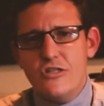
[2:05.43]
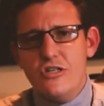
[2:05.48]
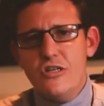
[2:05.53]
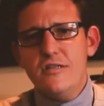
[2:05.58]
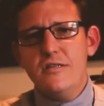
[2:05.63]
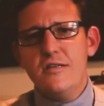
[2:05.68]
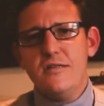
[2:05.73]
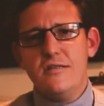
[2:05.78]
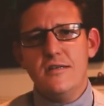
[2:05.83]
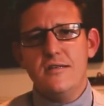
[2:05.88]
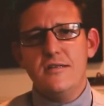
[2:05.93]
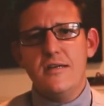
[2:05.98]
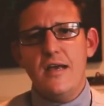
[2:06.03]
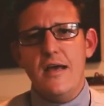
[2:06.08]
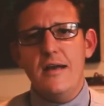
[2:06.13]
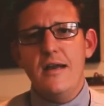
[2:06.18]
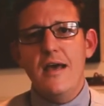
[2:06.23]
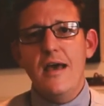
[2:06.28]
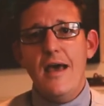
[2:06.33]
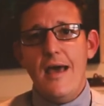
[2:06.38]
Jesus is
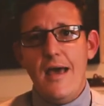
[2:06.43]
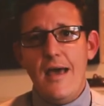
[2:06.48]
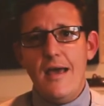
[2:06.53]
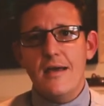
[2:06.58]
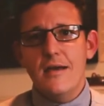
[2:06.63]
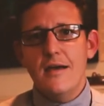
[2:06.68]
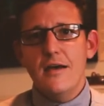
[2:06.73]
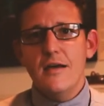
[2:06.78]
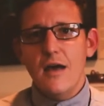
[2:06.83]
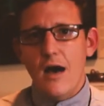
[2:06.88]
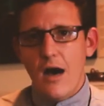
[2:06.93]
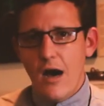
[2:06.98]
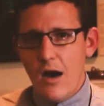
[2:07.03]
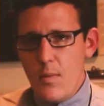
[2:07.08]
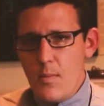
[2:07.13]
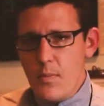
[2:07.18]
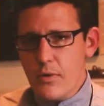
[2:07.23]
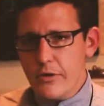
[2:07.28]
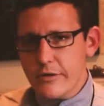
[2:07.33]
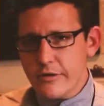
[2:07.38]
saying, hey,
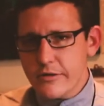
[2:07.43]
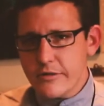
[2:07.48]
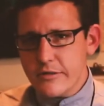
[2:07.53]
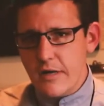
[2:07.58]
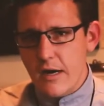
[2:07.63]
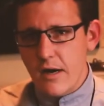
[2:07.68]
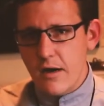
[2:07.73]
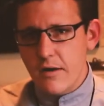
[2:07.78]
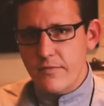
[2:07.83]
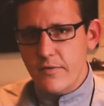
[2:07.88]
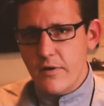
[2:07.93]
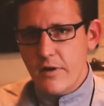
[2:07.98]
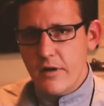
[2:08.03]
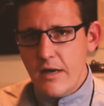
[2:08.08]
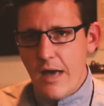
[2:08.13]
humble yourself